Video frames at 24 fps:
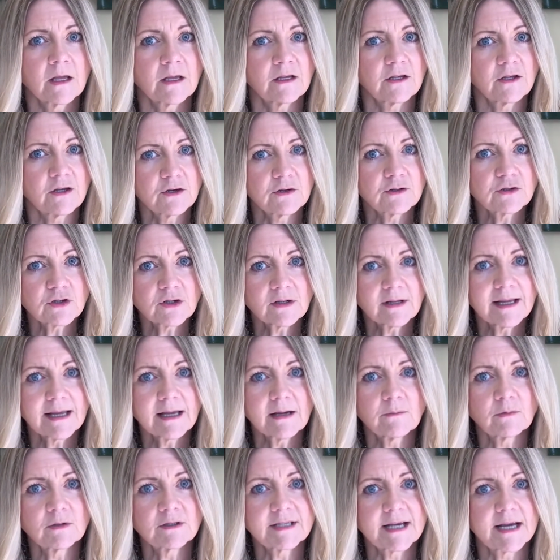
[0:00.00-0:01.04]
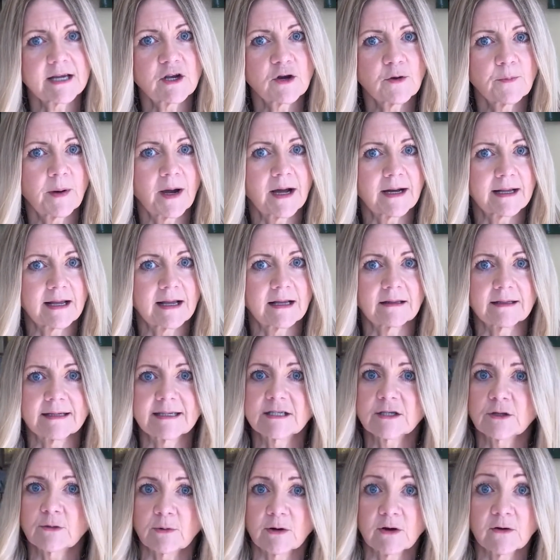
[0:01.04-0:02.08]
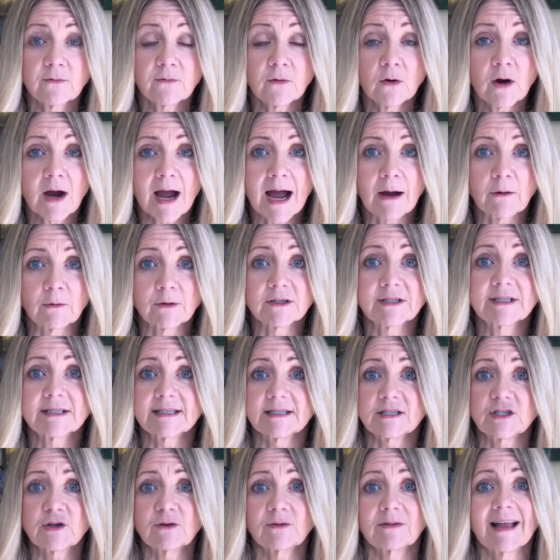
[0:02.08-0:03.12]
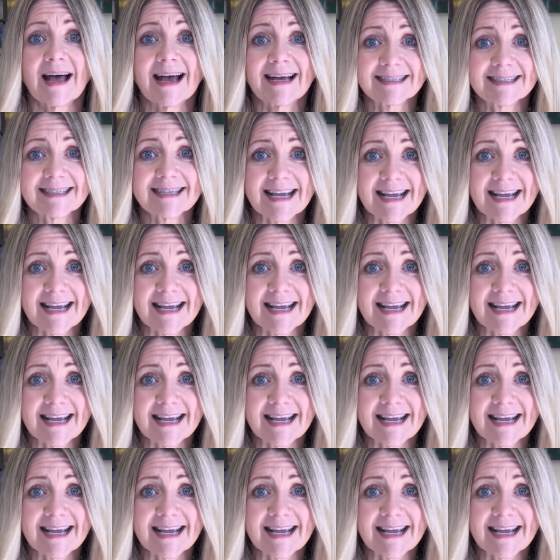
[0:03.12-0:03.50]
Usually it will take your body at least 3 or 4 hours since you last